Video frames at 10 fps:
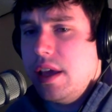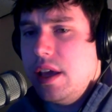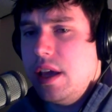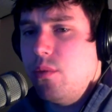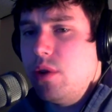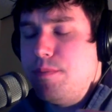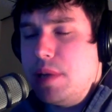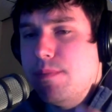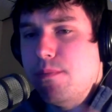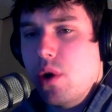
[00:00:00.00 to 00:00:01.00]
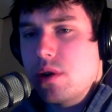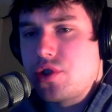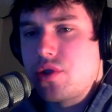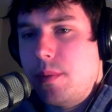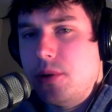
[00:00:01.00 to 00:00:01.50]
it would be more
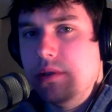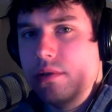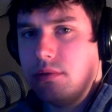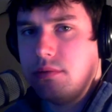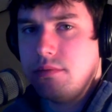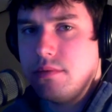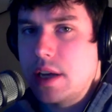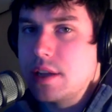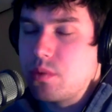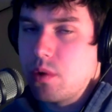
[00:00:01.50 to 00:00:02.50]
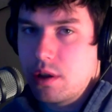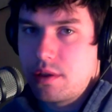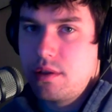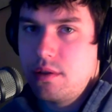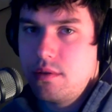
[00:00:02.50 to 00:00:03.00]
trouble than it's
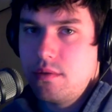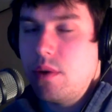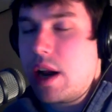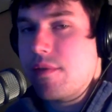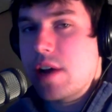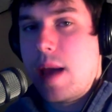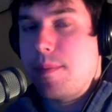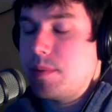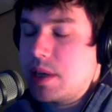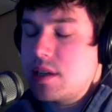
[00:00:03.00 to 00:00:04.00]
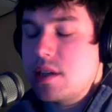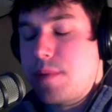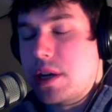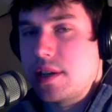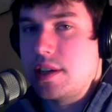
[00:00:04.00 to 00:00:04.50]
worth." Whatever happened, because
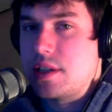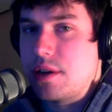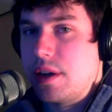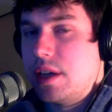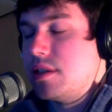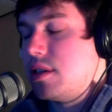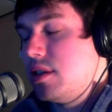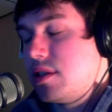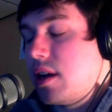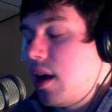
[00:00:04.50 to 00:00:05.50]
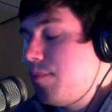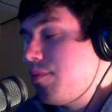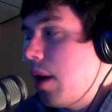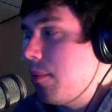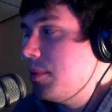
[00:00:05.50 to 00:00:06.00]
especially considering he he said I'll
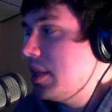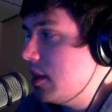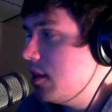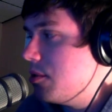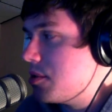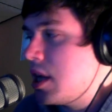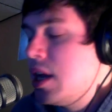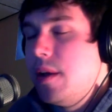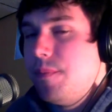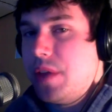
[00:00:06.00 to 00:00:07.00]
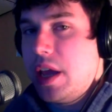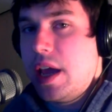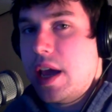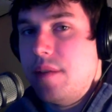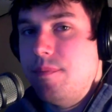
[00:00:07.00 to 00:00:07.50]
probably lose,
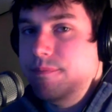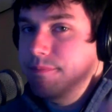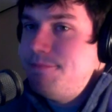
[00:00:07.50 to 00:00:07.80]
and